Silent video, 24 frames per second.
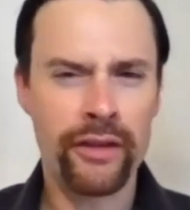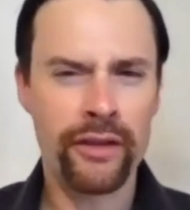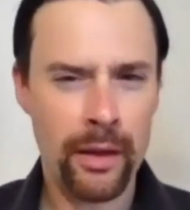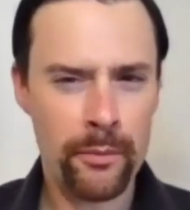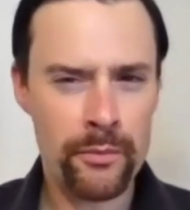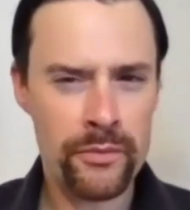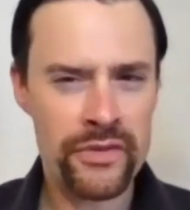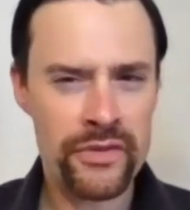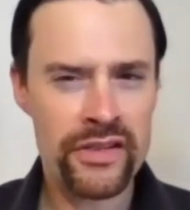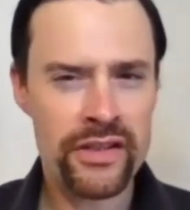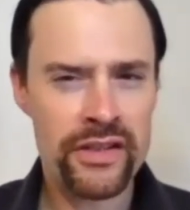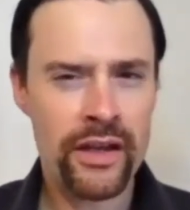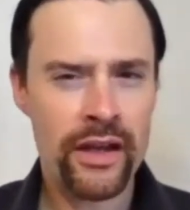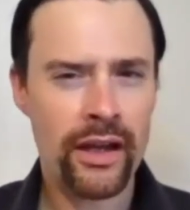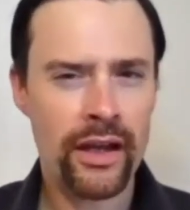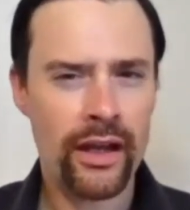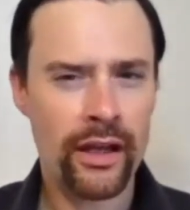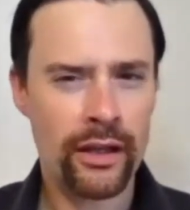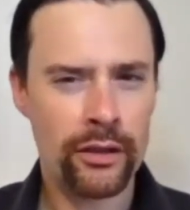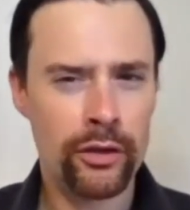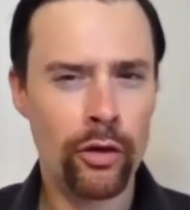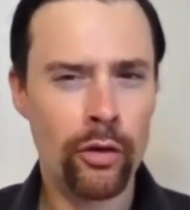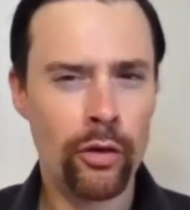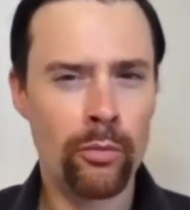comes
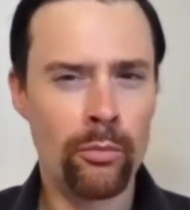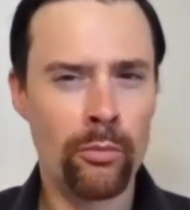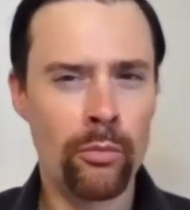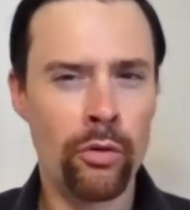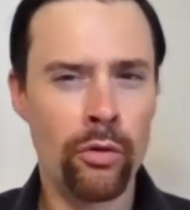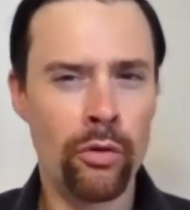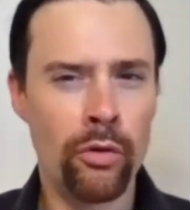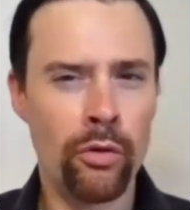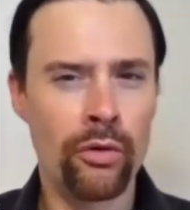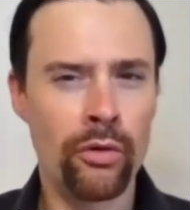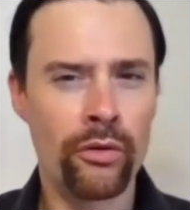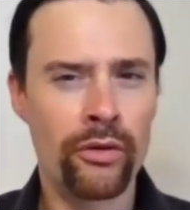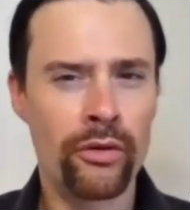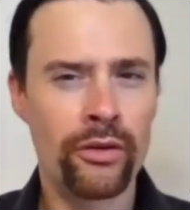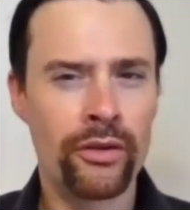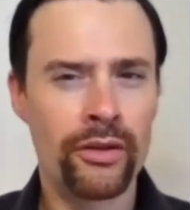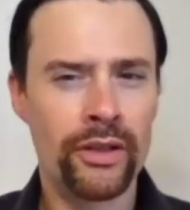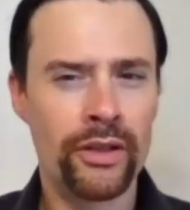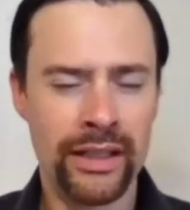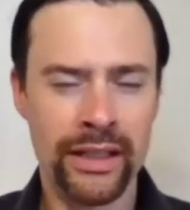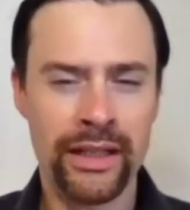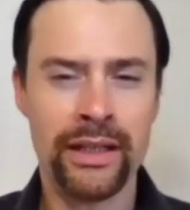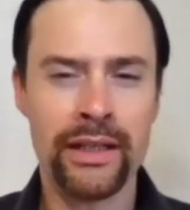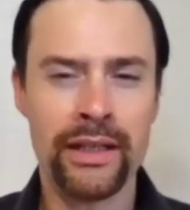a lot more
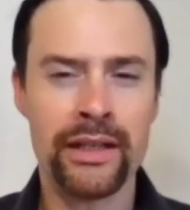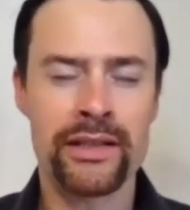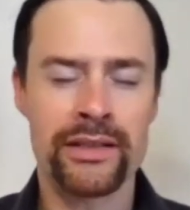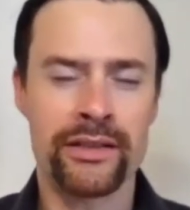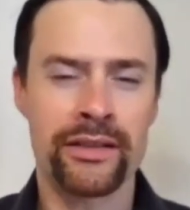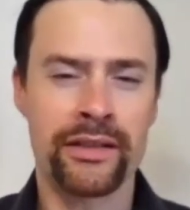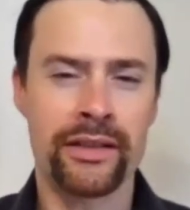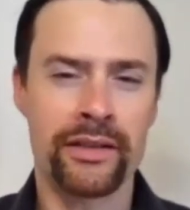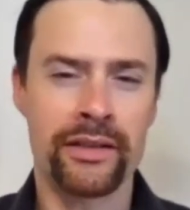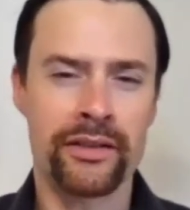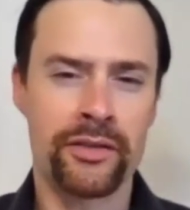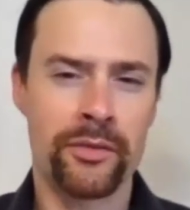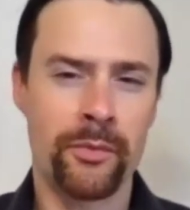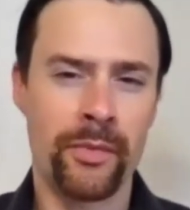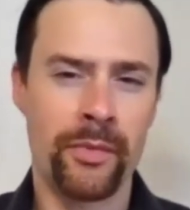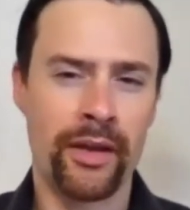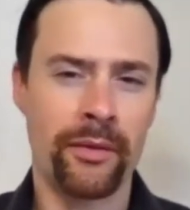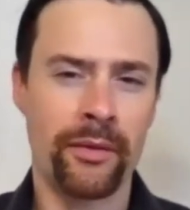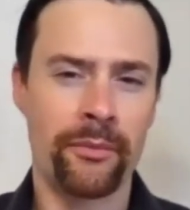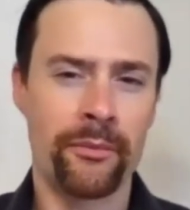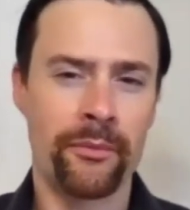easily to me.